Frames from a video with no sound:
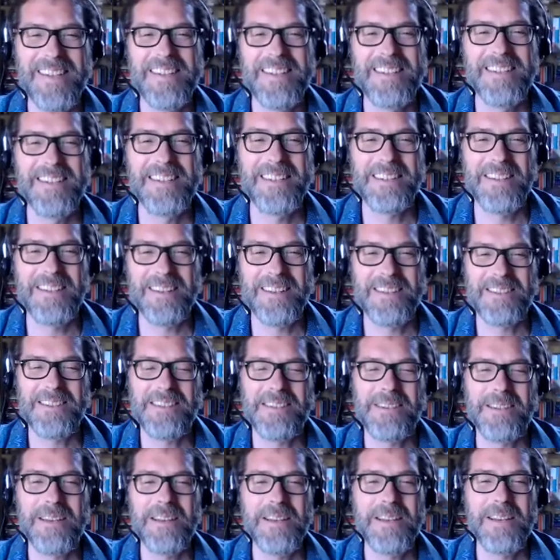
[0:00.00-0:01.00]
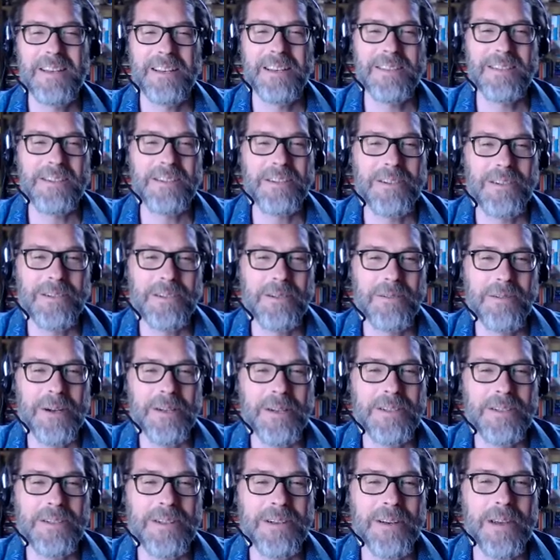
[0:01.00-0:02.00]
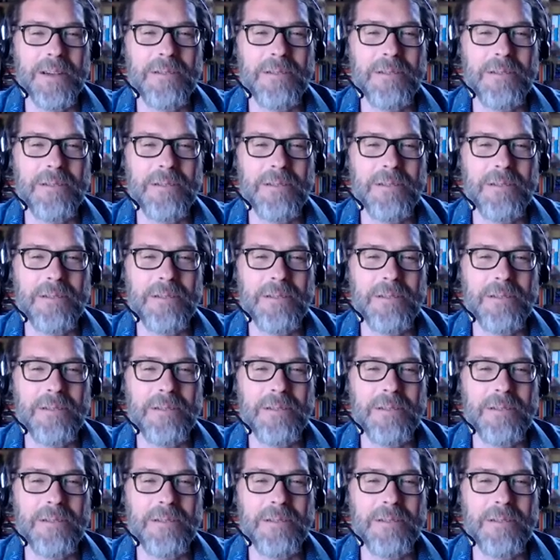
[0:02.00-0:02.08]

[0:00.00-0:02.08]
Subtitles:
it's a good question.